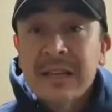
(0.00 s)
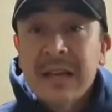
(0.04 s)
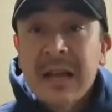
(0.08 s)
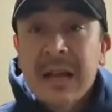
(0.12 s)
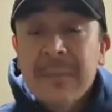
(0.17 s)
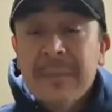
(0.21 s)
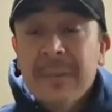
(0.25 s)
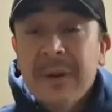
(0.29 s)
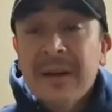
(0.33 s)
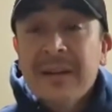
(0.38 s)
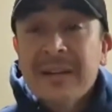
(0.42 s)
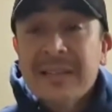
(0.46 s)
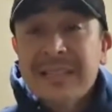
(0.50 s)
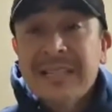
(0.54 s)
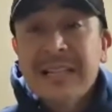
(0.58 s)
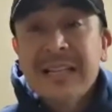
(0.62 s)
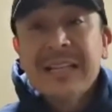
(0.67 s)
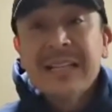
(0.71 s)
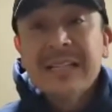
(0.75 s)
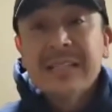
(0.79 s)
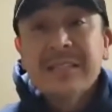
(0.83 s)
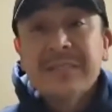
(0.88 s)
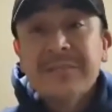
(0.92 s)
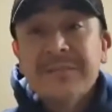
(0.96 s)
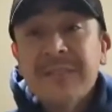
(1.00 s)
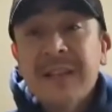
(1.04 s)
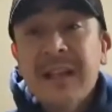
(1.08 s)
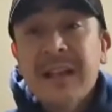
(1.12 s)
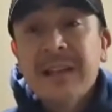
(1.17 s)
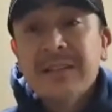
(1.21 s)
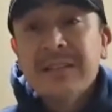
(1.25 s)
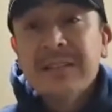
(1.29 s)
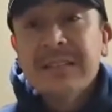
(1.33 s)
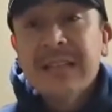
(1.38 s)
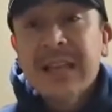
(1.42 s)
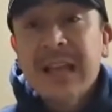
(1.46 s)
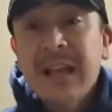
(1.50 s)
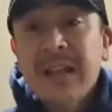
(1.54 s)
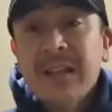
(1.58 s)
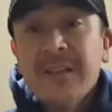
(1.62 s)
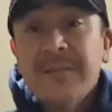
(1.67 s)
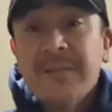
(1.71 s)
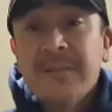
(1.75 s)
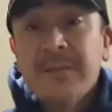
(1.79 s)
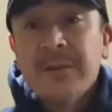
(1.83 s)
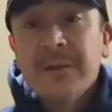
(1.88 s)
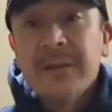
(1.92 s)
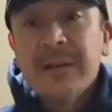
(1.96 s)
I bought a ticket to fly out to
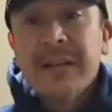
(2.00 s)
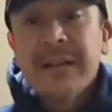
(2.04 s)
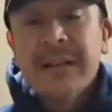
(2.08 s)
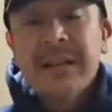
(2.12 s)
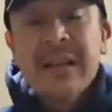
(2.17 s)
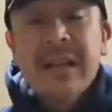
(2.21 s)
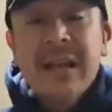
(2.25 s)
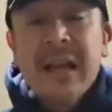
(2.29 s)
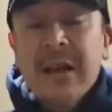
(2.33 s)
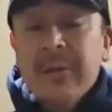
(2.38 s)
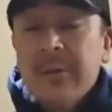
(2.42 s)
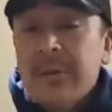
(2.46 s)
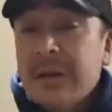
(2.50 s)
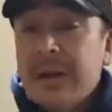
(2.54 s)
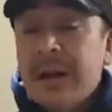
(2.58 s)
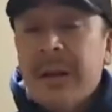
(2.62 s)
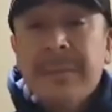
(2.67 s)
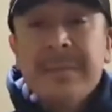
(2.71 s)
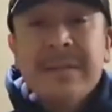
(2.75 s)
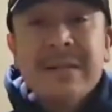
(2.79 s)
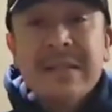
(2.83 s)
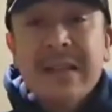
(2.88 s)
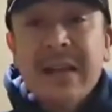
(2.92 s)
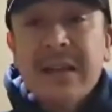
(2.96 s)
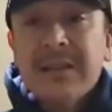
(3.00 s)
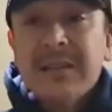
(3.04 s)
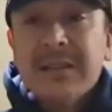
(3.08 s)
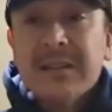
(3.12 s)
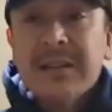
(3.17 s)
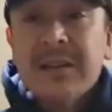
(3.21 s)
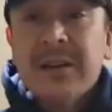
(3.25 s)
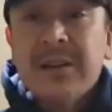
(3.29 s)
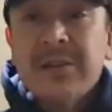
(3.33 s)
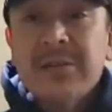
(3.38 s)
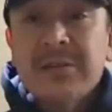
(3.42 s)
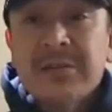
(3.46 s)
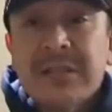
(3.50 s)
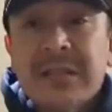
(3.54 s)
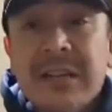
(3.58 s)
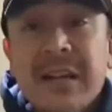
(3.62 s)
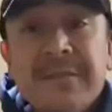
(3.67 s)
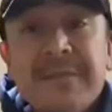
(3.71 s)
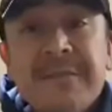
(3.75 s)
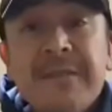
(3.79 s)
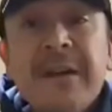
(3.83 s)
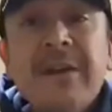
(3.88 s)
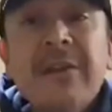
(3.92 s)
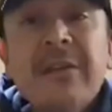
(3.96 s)
California. I went up and down the coast and
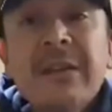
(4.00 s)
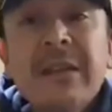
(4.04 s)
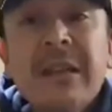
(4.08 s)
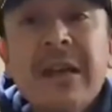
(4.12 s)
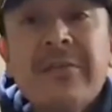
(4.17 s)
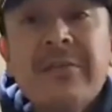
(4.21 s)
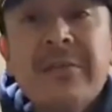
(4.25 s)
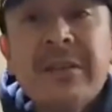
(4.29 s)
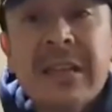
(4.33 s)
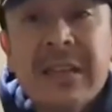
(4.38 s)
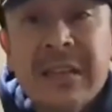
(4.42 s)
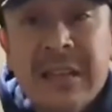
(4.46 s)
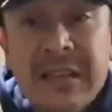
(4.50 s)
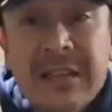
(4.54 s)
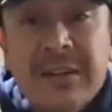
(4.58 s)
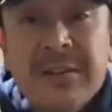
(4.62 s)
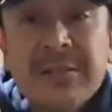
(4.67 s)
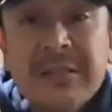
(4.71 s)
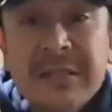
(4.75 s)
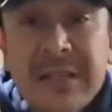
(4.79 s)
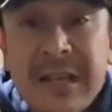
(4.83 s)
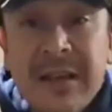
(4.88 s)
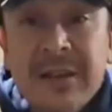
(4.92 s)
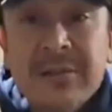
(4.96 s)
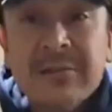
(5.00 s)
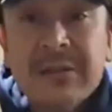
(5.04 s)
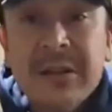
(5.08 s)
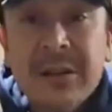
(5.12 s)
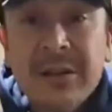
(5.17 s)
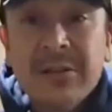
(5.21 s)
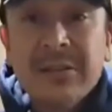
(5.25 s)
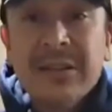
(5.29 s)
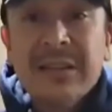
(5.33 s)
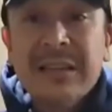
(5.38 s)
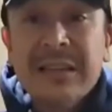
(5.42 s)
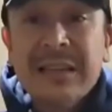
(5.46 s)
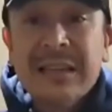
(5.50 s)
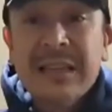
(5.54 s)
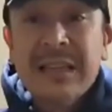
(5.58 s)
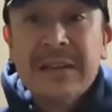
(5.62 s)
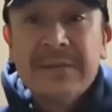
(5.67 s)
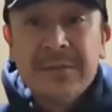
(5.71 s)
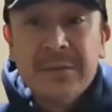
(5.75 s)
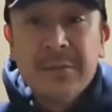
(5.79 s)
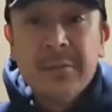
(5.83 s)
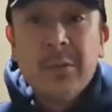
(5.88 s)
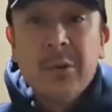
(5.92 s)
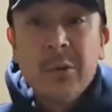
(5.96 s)
I fell in love with a little town called
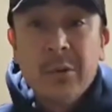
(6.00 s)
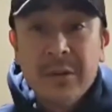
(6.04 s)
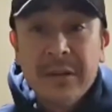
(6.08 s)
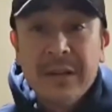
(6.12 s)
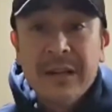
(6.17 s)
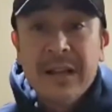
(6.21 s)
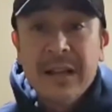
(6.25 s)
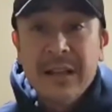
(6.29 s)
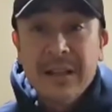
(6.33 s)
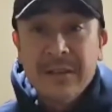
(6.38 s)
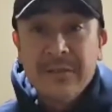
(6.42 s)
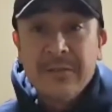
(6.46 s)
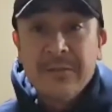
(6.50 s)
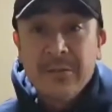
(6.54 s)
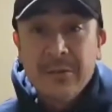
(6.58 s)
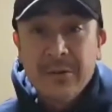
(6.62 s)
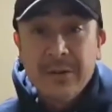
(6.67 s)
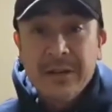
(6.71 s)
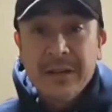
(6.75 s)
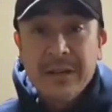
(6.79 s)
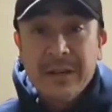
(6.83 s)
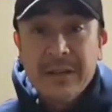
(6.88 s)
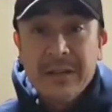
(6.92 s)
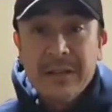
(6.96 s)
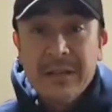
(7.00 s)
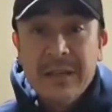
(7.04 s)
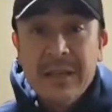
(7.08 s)
Livermore, California.